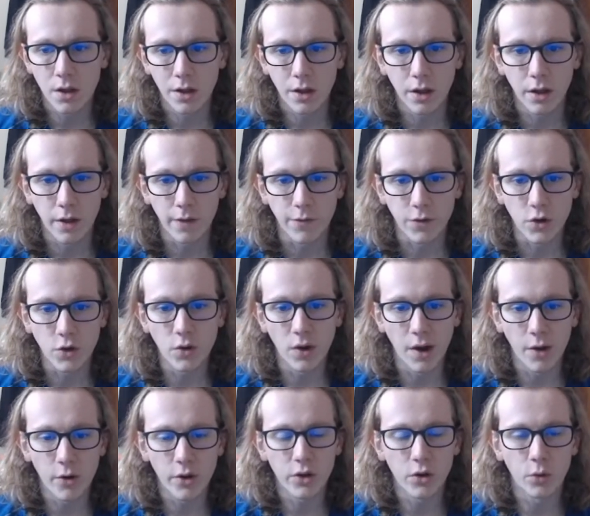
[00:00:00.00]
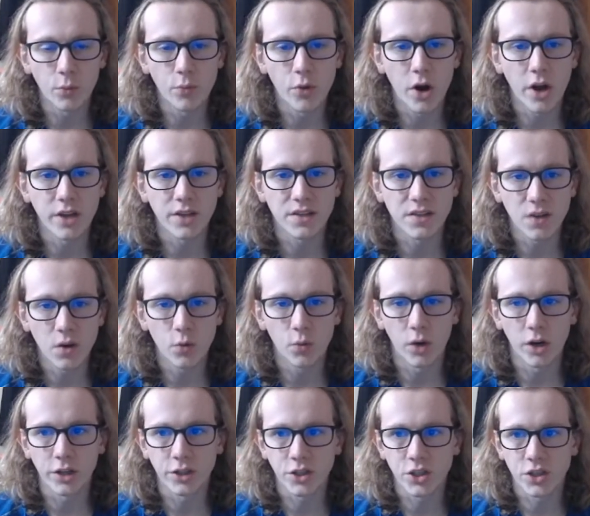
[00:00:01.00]
if you lower your price so
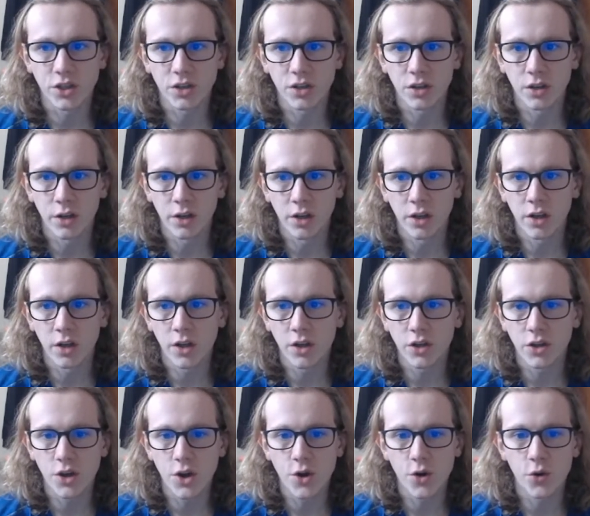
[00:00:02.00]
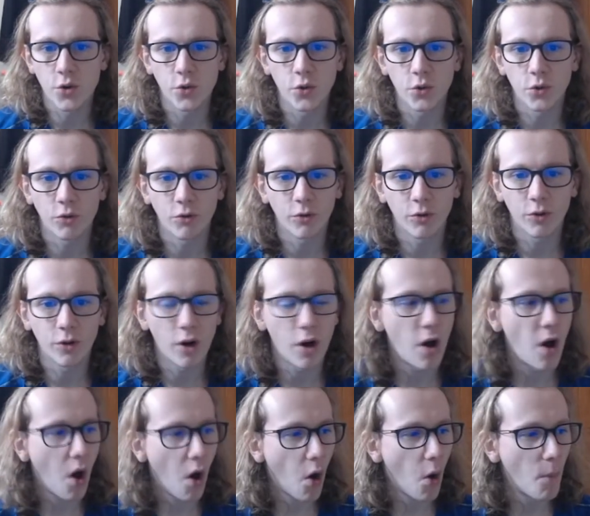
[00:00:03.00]
much, you
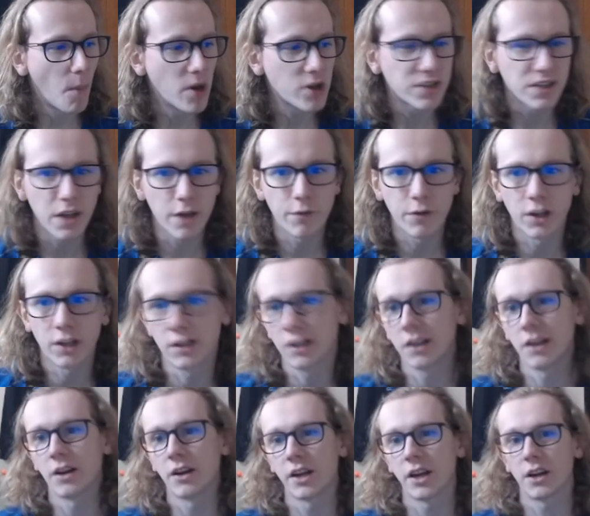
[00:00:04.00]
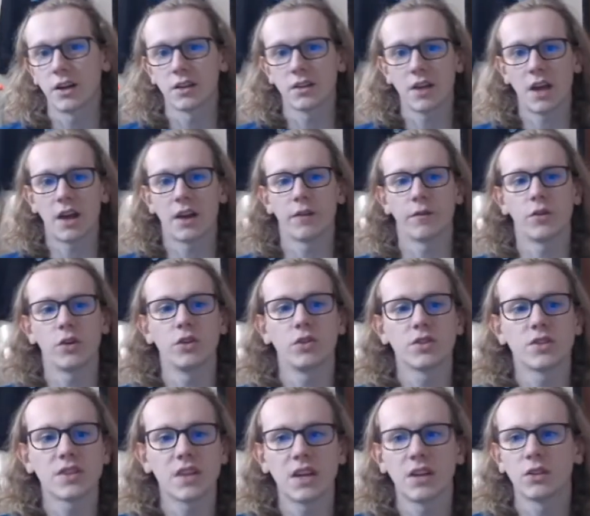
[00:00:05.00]
are most definitely going to get it. And if you
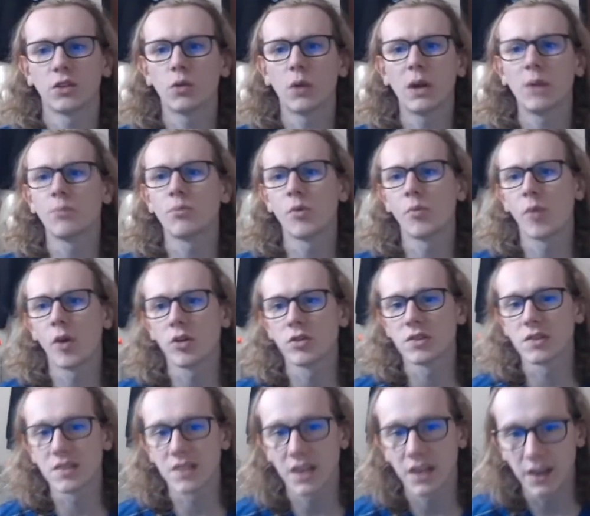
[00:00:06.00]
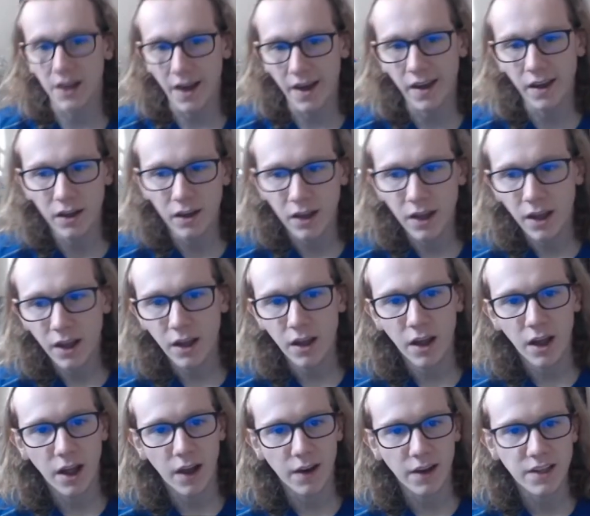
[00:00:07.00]
send 20 proposals a day,
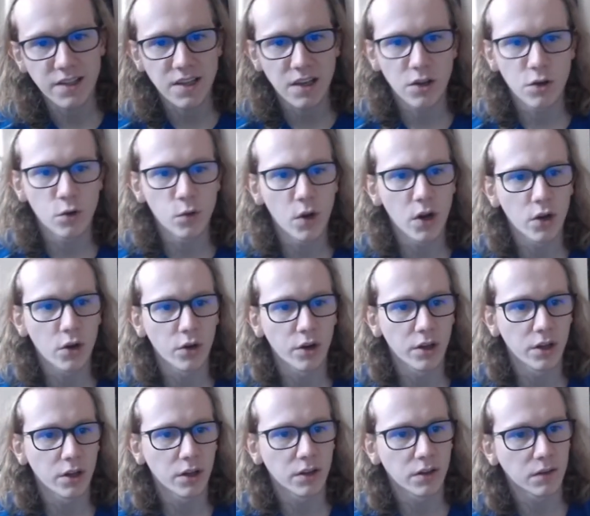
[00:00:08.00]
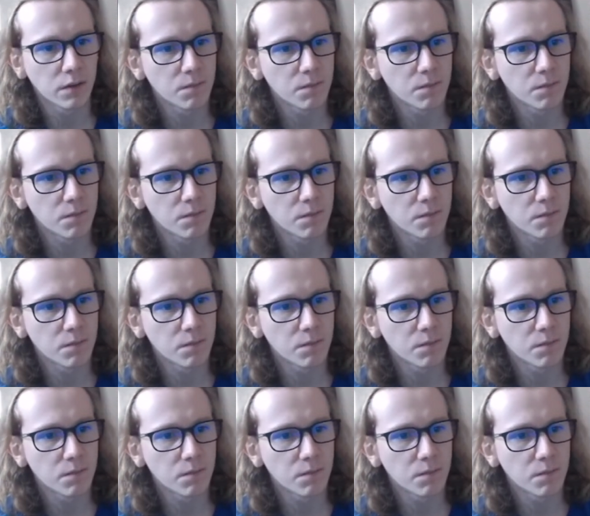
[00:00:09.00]
and let's say you work on a